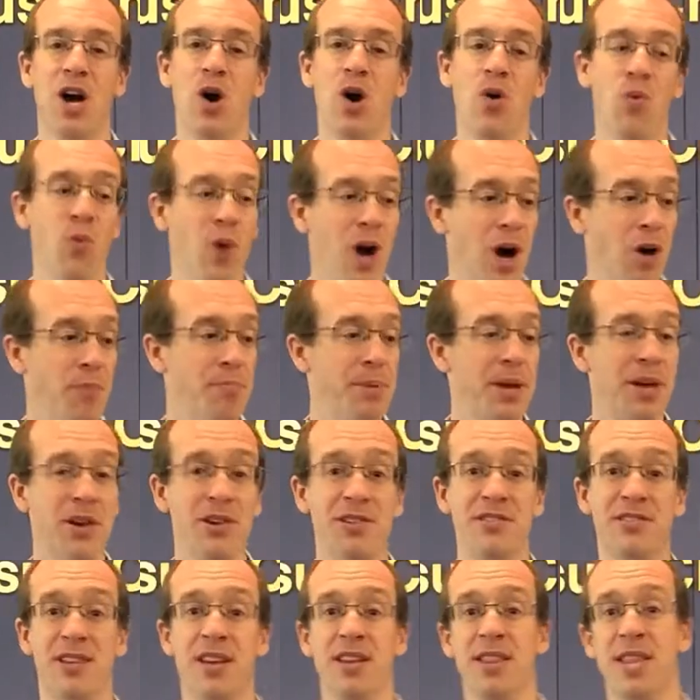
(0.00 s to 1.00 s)
Well,
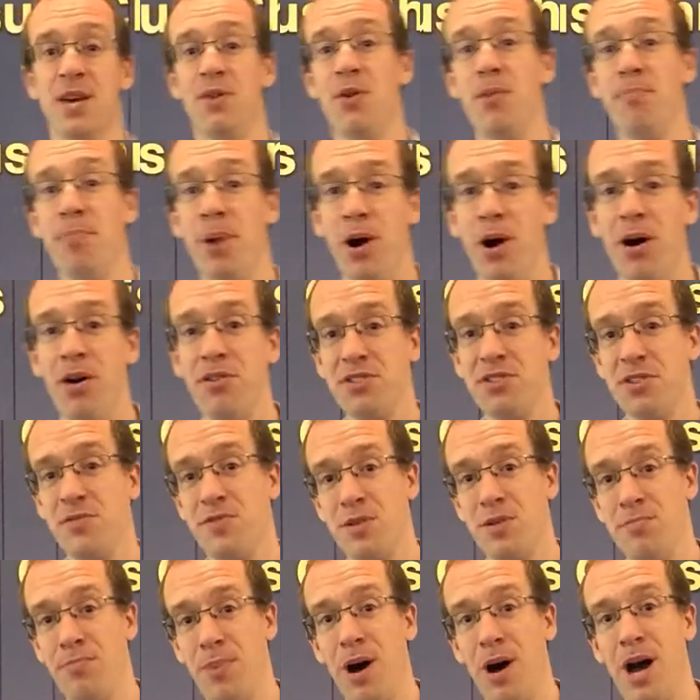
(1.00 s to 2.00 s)
because there are parts of
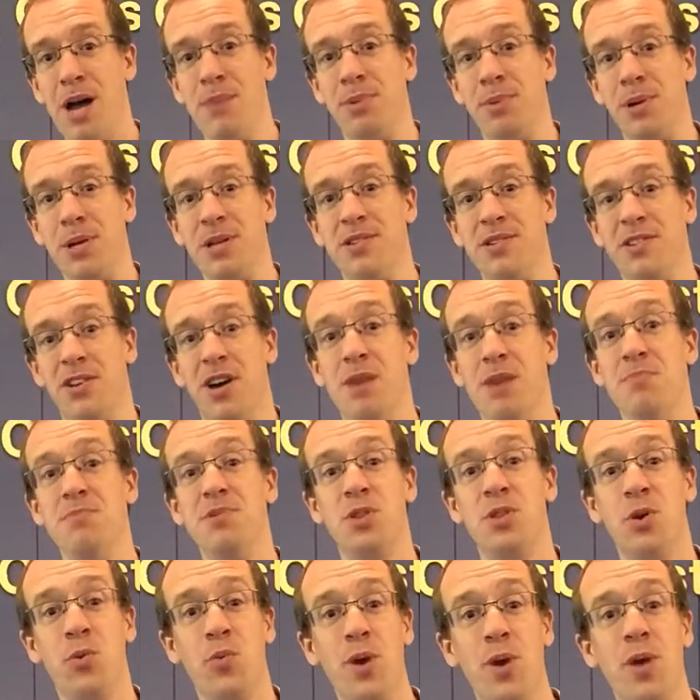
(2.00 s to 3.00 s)
the Bible at times
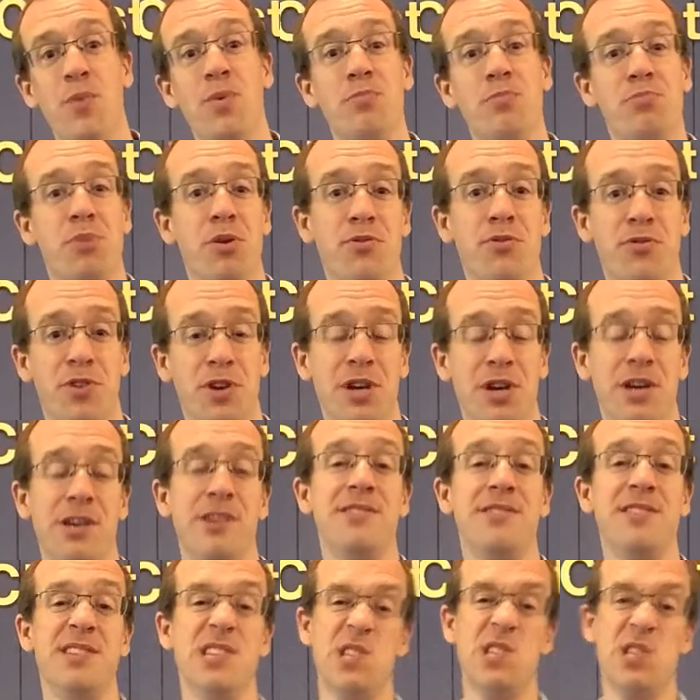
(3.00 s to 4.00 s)
that we would prefer
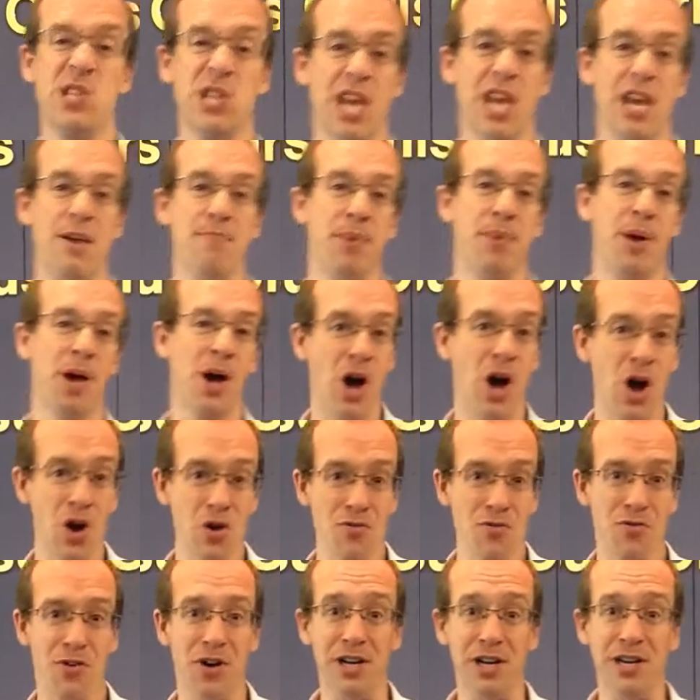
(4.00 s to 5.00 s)
to skip
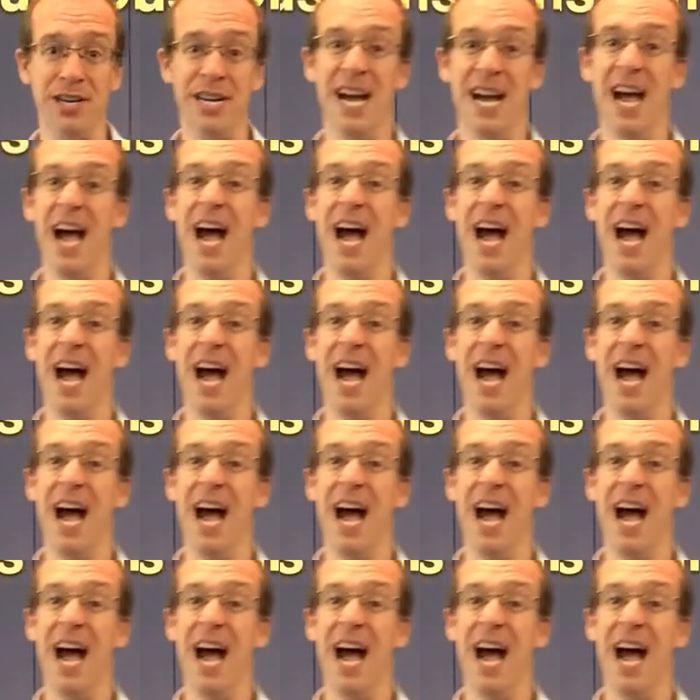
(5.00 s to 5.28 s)
over.